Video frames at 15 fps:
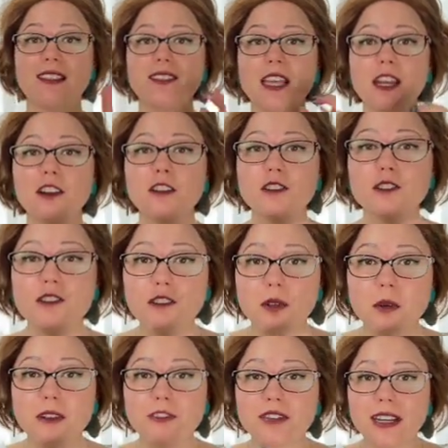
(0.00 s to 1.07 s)
they are
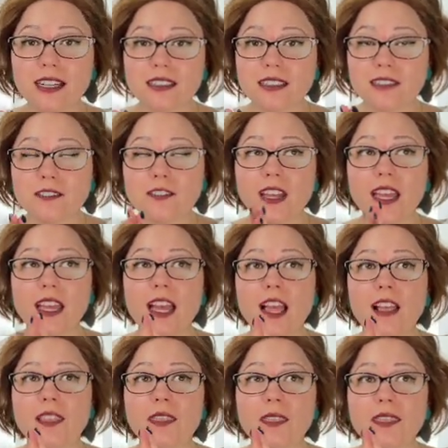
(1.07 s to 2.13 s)
so effective.
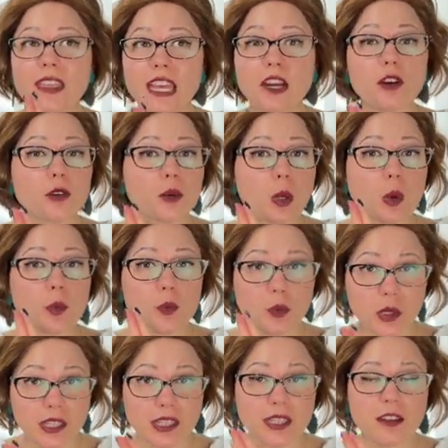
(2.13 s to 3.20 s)
They are really